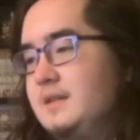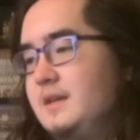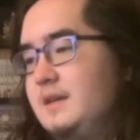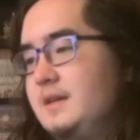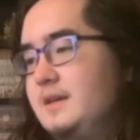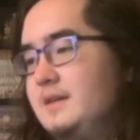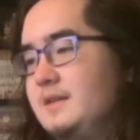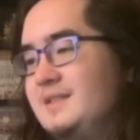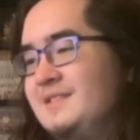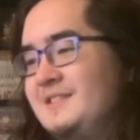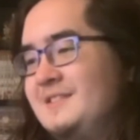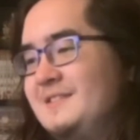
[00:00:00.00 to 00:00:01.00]
But
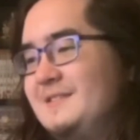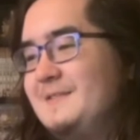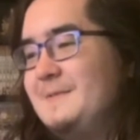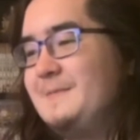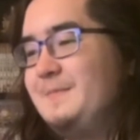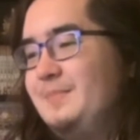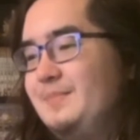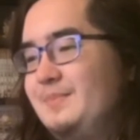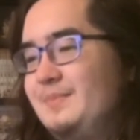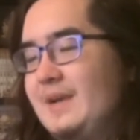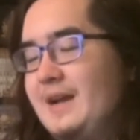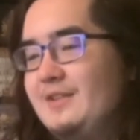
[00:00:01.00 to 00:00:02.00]

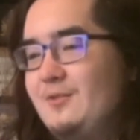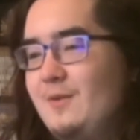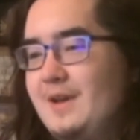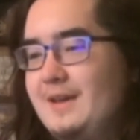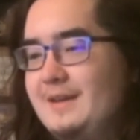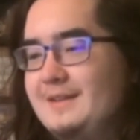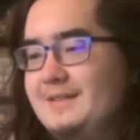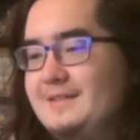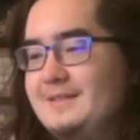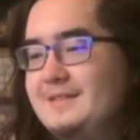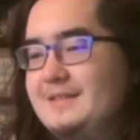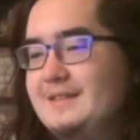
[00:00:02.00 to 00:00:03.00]
either way,
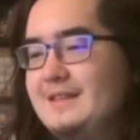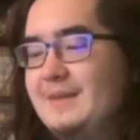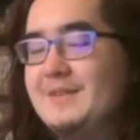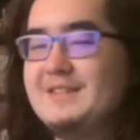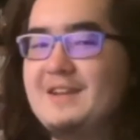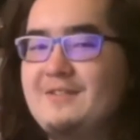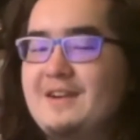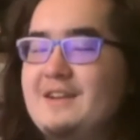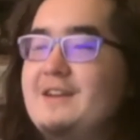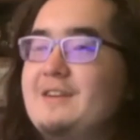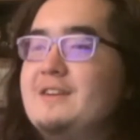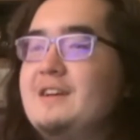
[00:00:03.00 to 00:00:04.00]
I'm going to say it right
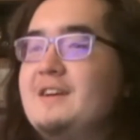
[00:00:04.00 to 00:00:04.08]
now,